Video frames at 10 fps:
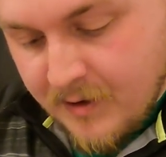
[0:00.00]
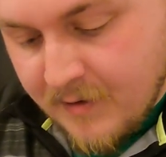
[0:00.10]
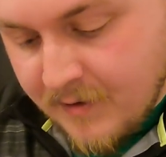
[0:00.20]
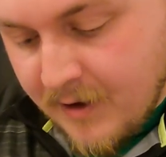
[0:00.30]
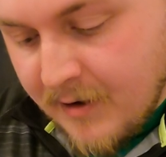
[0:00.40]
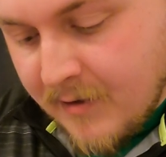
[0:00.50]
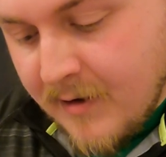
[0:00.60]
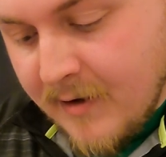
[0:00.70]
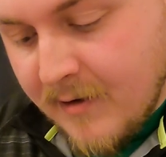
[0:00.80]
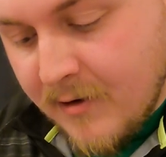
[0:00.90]
Skin is
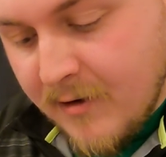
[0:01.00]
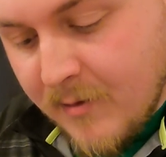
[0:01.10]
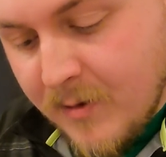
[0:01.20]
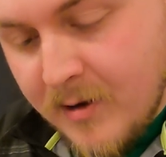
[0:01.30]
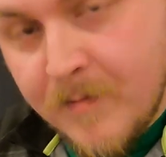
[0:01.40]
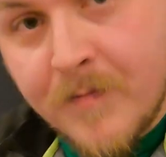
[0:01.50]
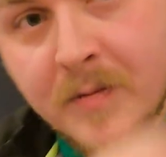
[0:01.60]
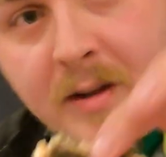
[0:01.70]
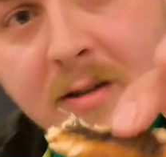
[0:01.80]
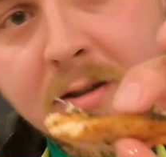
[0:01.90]
nice and crispy.
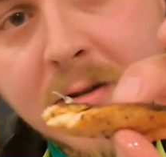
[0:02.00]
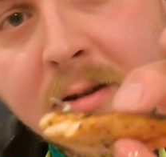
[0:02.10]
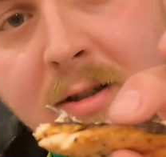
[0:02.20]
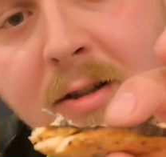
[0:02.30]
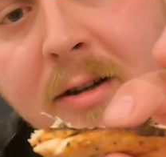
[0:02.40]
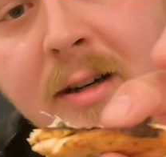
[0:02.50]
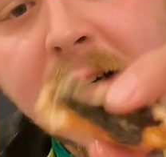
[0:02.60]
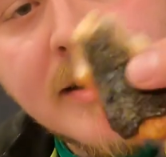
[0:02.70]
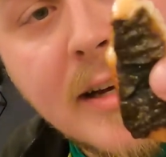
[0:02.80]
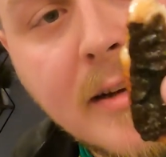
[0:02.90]
Let's go ahead and show you
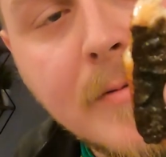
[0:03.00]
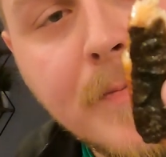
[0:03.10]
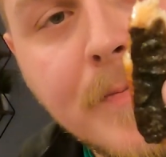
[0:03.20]
guys that.